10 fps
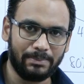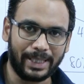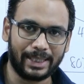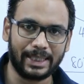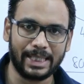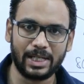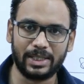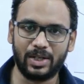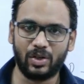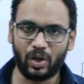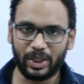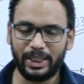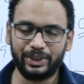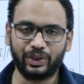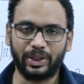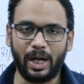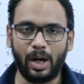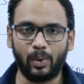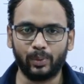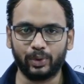but the knowledge on
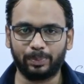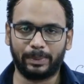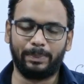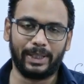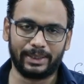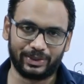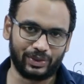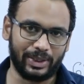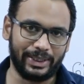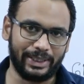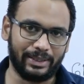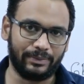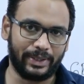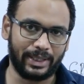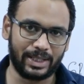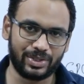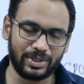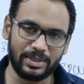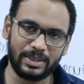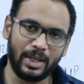how you prepare consolidated
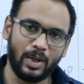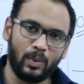financials